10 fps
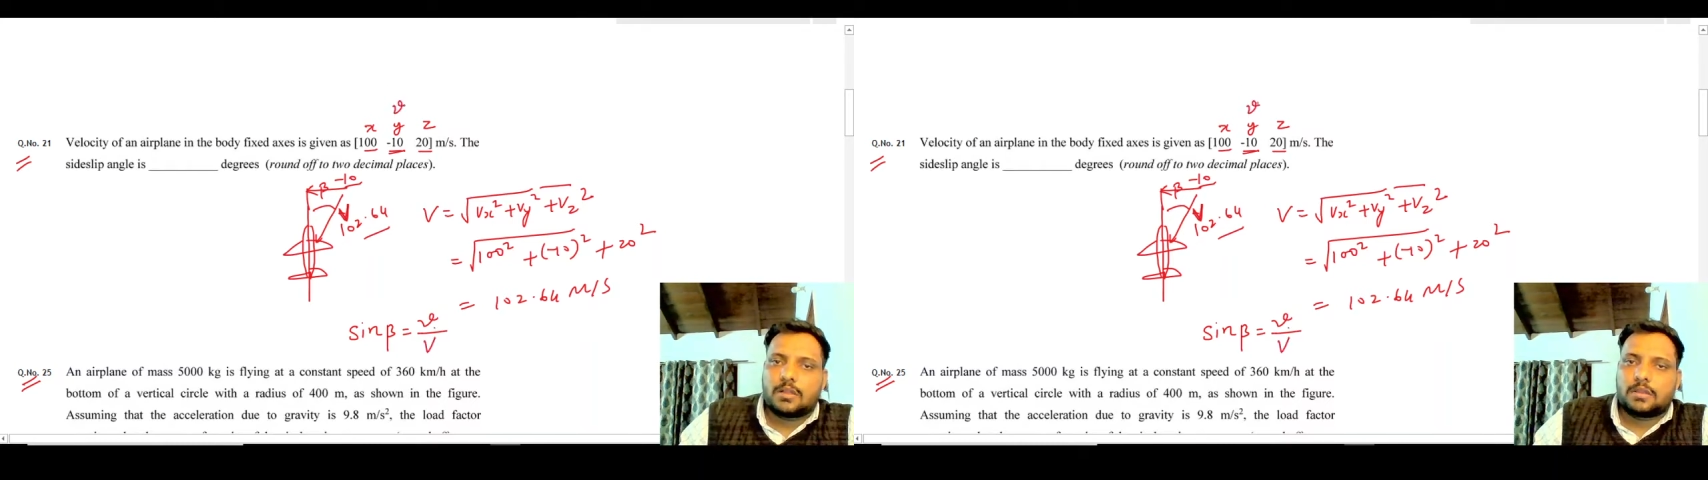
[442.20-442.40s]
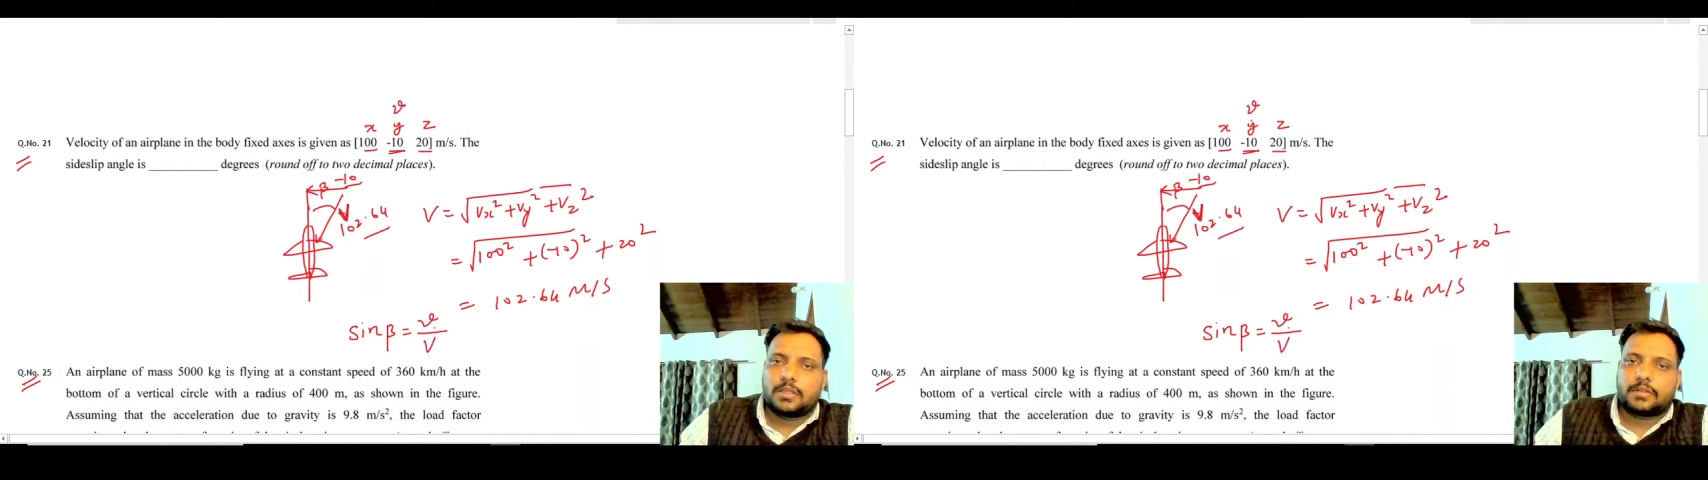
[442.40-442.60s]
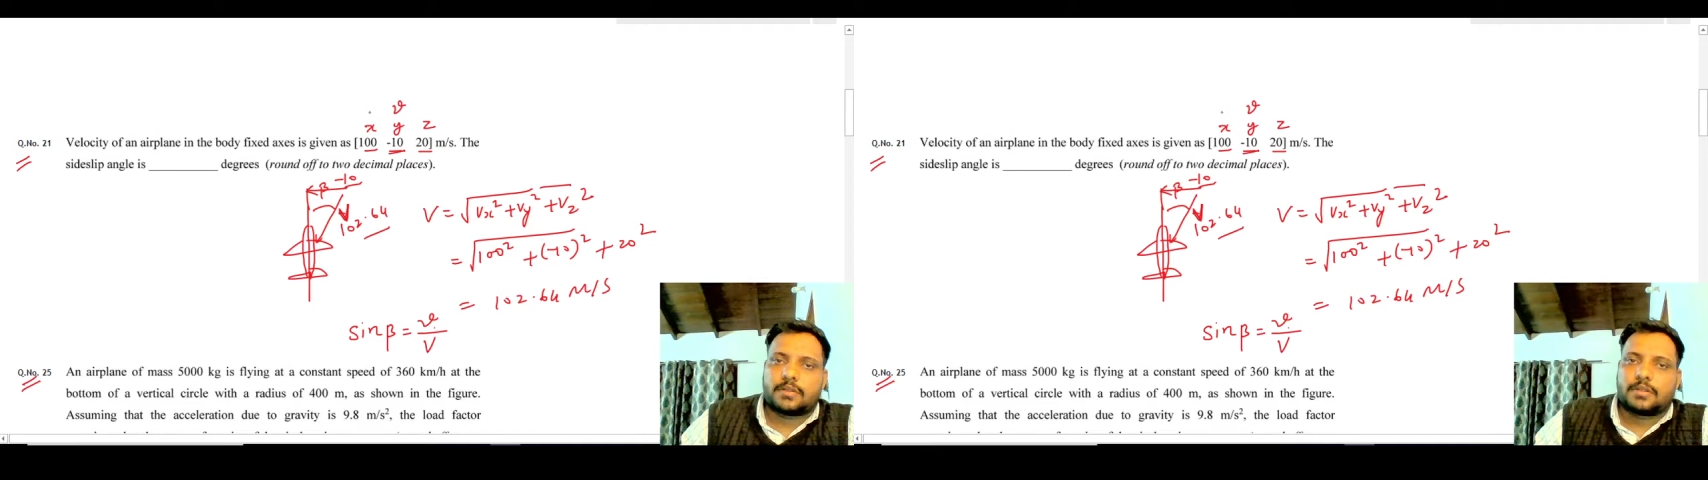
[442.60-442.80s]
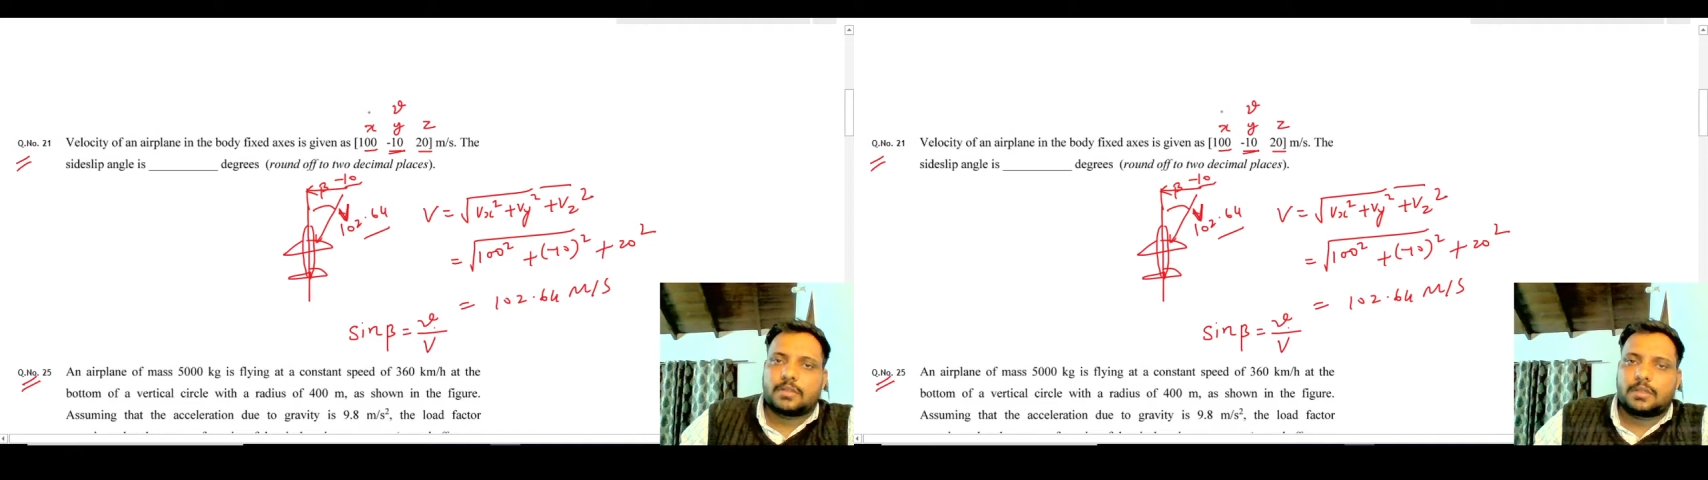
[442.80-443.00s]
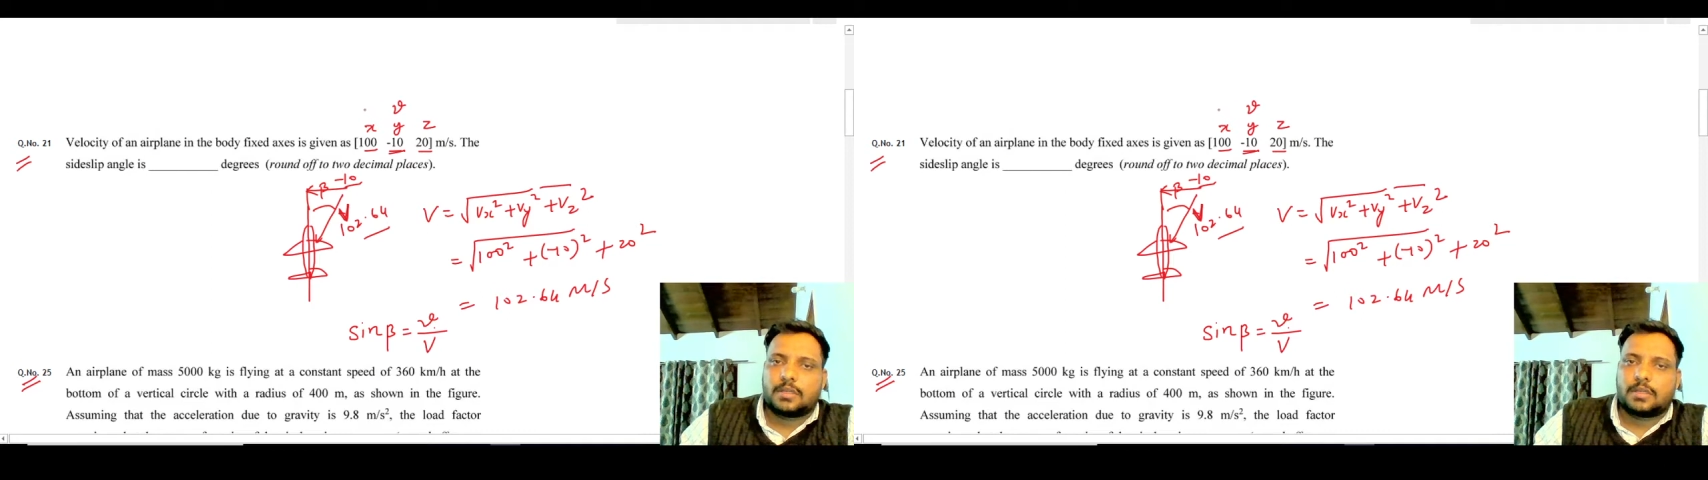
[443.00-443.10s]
this